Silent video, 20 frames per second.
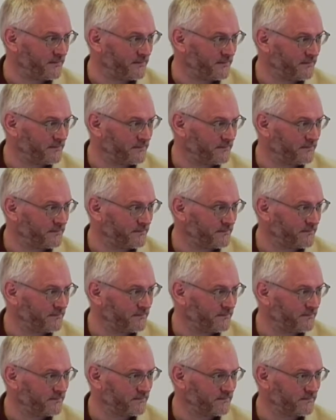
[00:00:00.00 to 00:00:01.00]

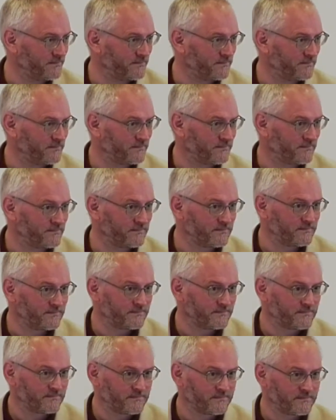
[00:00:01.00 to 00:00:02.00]
(no one is talking)